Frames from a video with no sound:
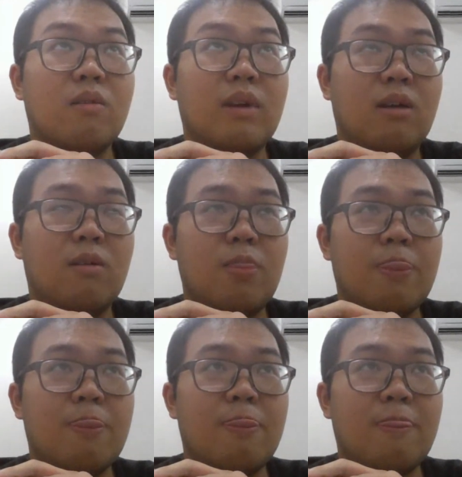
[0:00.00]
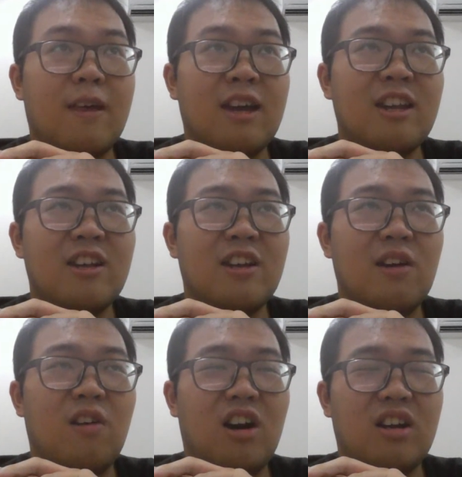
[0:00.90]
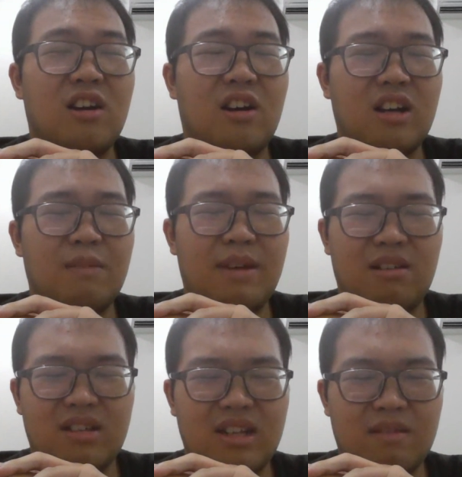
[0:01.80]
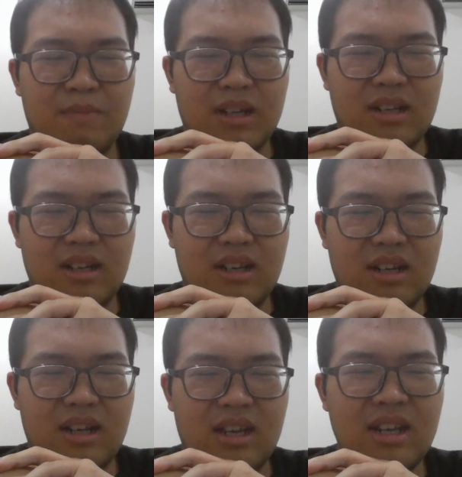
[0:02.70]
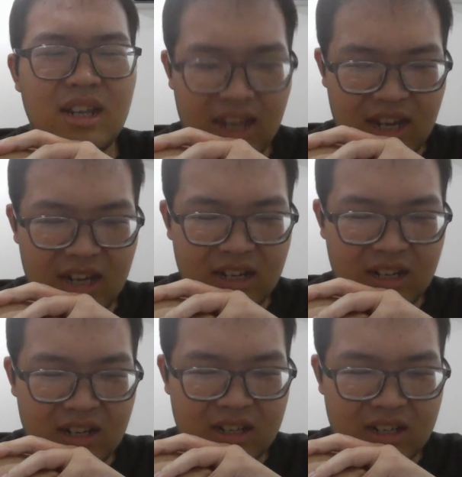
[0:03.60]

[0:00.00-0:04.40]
Well, I can go on and on about this, but in the end,